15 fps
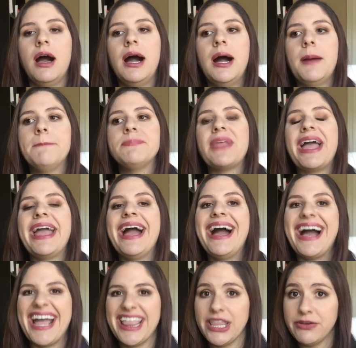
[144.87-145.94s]
Um, I
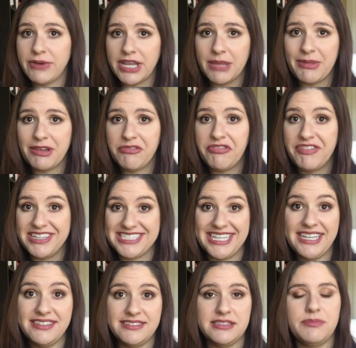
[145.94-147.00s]
highly recommend
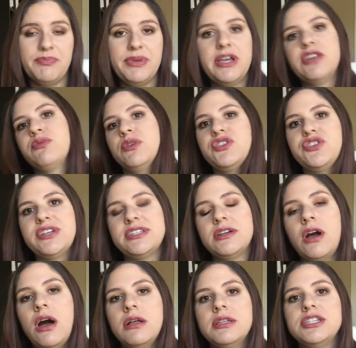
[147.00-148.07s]
physics because once you get to
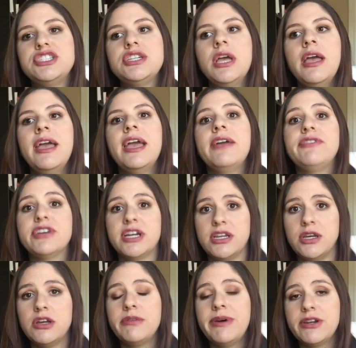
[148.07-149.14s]
college, if you're gonna
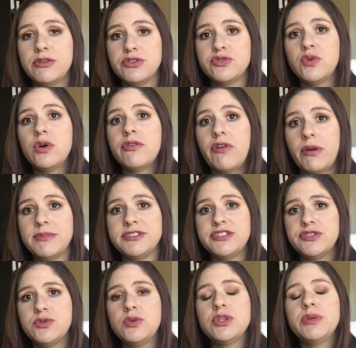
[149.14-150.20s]
go to medical school or pharmacy
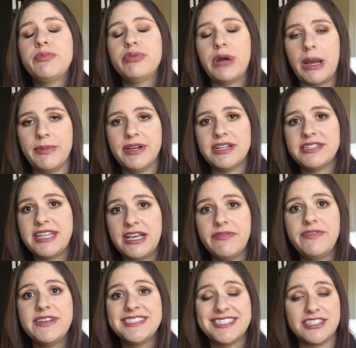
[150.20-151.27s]
school, you're probably gonna take a
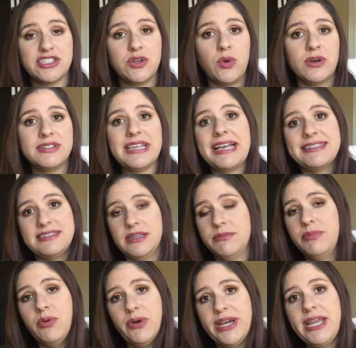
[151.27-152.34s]
physics course at
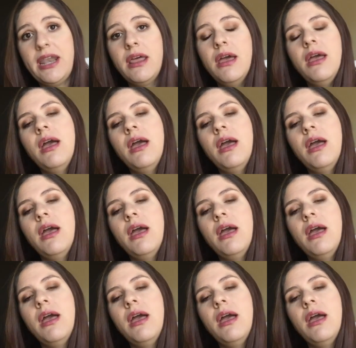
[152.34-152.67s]
some point.